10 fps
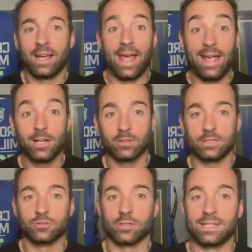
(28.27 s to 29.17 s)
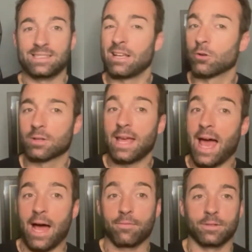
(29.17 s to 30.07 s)
ankle injuries, and or
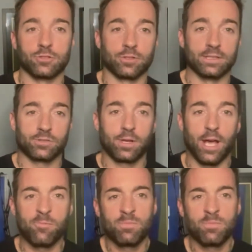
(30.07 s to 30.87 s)
calf injuries, okay?